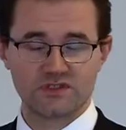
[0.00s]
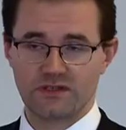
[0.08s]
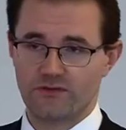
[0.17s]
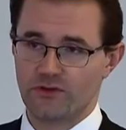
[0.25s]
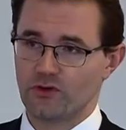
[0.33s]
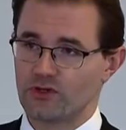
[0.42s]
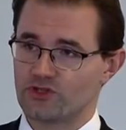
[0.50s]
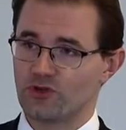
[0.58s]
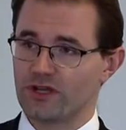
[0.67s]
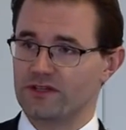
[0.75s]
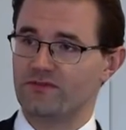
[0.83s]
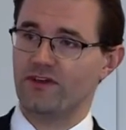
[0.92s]
So if you're a
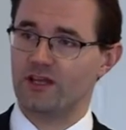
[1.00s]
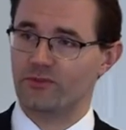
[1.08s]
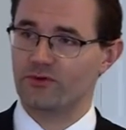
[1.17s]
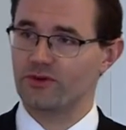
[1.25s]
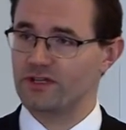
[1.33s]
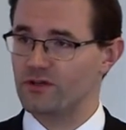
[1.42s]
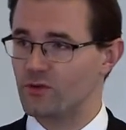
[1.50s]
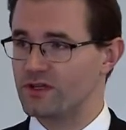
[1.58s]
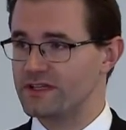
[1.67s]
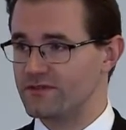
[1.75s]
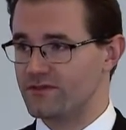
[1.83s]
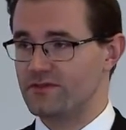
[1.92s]
drug developer and you
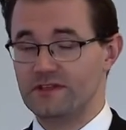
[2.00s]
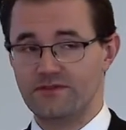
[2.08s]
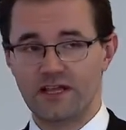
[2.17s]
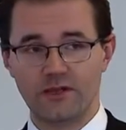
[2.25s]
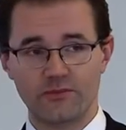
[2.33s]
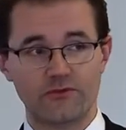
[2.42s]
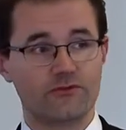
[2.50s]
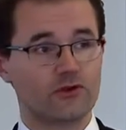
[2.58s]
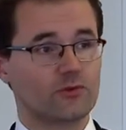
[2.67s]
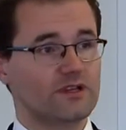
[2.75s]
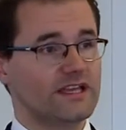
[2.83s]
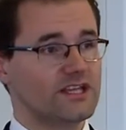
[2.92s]
want to develop a
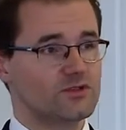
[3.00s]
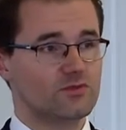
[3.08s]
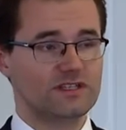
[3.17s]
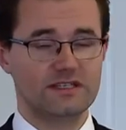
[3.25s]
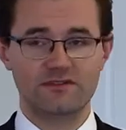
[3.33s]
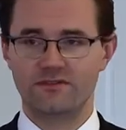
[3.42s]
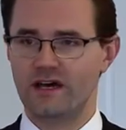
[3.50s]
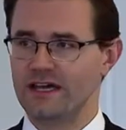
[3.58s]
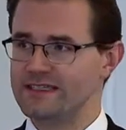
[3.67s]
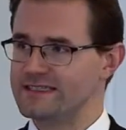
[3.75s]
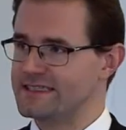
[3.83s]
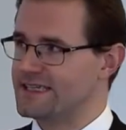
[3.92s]
formulation with a
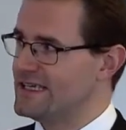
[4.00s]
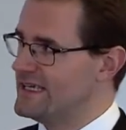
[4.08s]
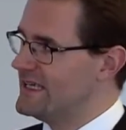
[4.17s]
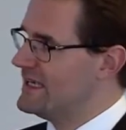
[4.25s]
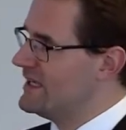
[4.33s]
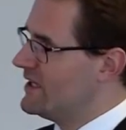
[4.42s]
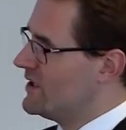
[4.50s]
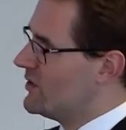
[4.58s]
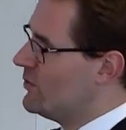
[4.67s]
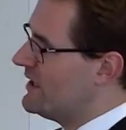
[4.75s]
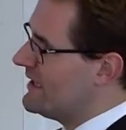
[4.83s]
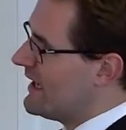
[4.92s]
device,
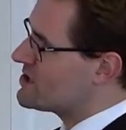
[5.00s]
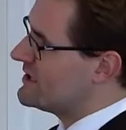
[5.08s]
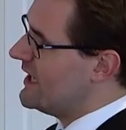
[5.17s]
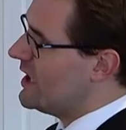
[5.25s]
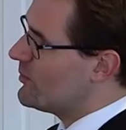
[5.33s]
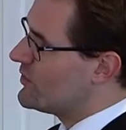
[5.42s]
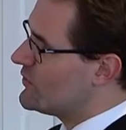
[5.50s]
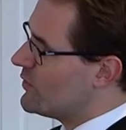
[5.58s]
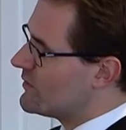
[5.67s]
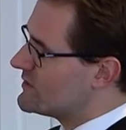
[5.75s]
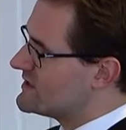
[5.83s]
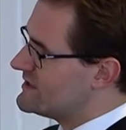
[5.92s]
we can actually help you
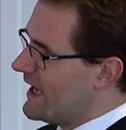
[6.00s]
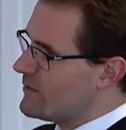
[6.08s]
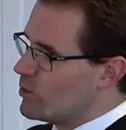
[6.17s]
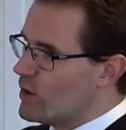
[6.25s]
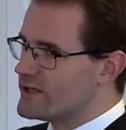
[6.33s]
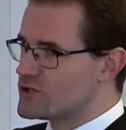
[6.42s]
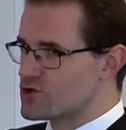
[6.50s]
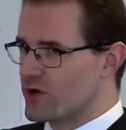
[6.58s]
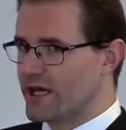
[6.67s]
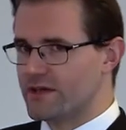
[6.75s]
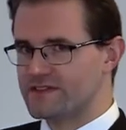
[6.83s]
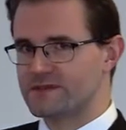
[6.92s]
to understand what
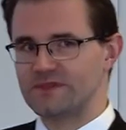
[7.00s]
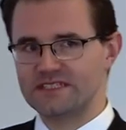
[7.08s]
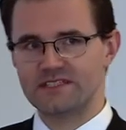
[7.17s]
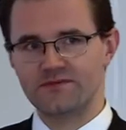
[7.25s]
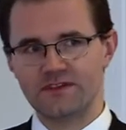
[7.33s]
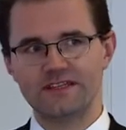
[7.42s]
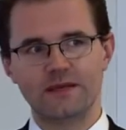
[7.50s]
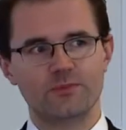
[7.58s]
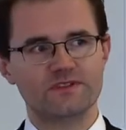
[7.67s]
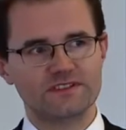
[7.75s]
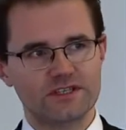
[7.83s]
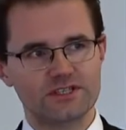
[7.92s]
drives specific
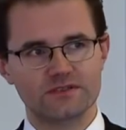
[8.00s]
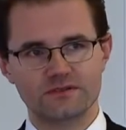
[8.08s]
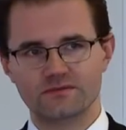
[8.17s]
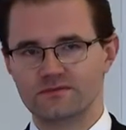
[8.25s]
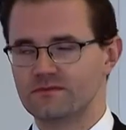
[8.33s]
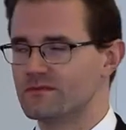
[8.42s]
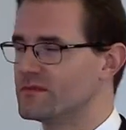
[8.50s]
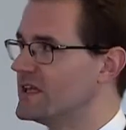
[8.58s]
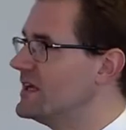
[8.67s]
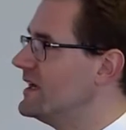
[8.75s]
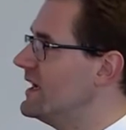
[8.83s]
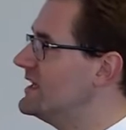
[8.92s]
deposition.
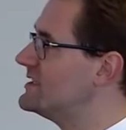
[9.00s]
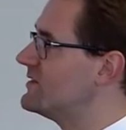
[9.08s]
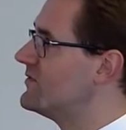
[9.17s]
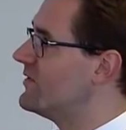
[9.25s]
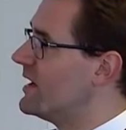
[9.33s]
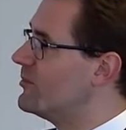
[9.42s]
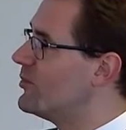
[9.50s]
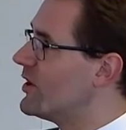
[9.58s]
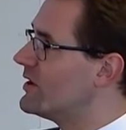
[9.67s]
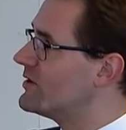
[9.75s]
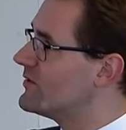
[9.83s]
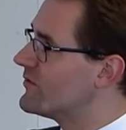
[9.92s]
Is it the fine
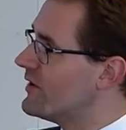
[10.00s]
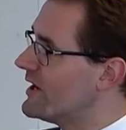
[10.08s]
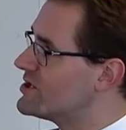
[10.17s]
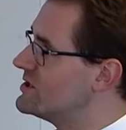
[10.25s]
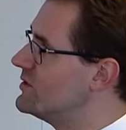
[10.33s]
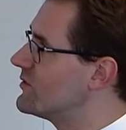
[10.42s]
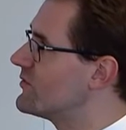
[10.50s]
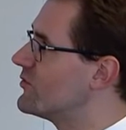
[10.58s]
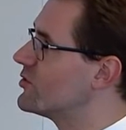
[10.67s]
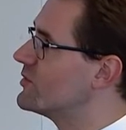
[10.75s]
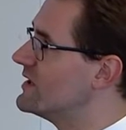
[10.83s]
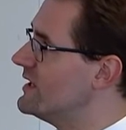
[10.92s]
particle fraction in your
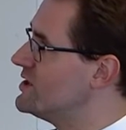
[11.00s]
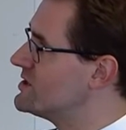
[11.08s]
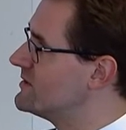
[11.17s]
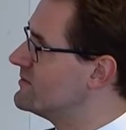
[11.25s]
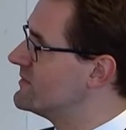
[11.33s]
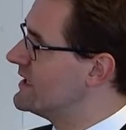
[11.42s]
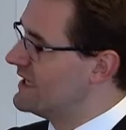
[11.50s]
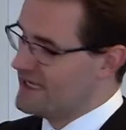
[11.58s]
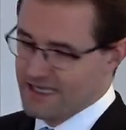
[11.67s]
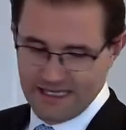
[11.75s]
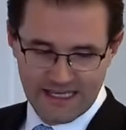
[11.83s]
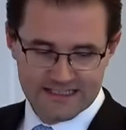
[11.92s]
formulation?
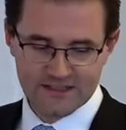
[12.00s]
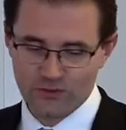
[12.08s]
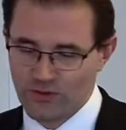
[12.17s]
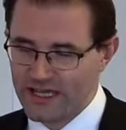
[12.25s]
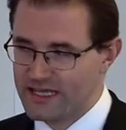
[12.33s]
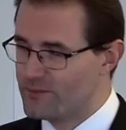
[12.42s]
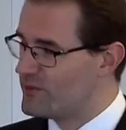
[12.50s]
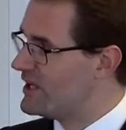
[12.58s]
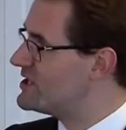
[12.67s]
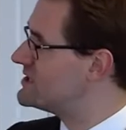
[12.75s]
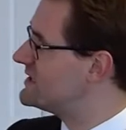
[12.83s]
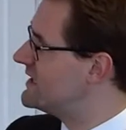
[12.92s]
Is it the way the
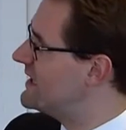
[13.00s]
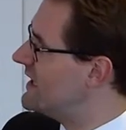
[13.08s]
patient